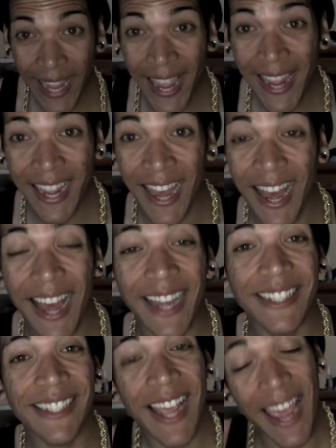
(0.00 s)
Hey
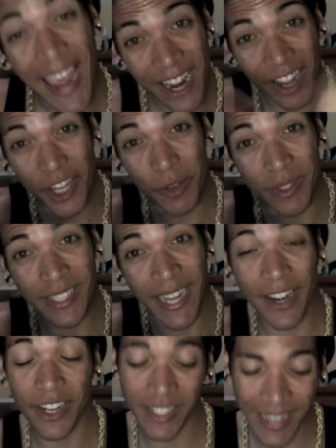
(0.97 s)
guys, hey all you and
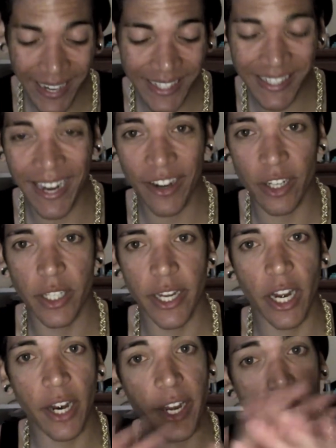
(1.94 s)
Zaners, hey, it's Zaners
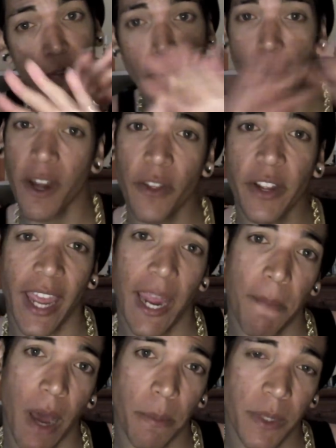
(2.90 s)
here, here for another
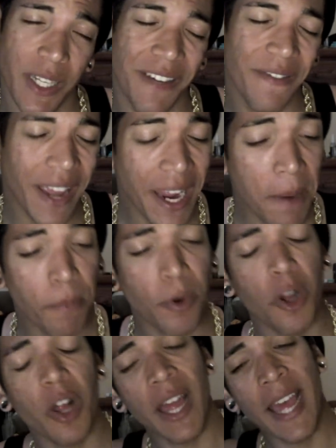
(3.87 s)
K-pop tea of
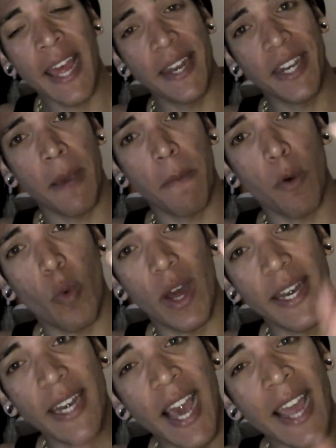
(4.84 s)
April, number
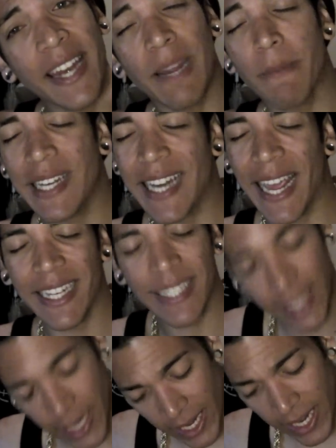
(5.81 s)
19, number
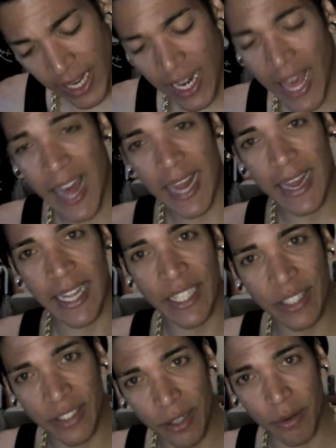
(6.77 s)
19,
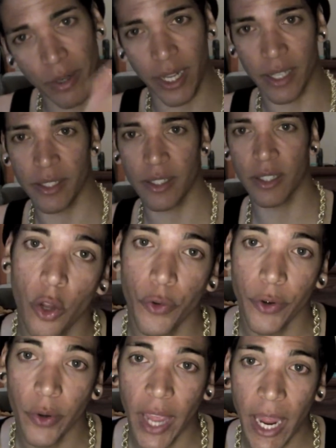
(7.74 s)
let's do this.
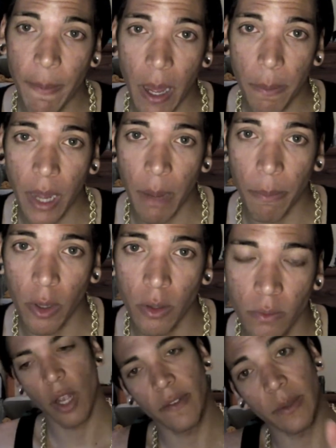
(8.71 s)
New K-pop couple
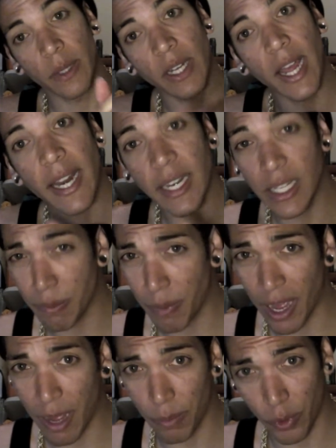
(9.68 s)
from the 90s
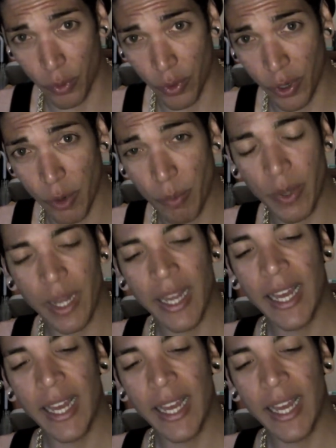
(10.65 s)
pop group,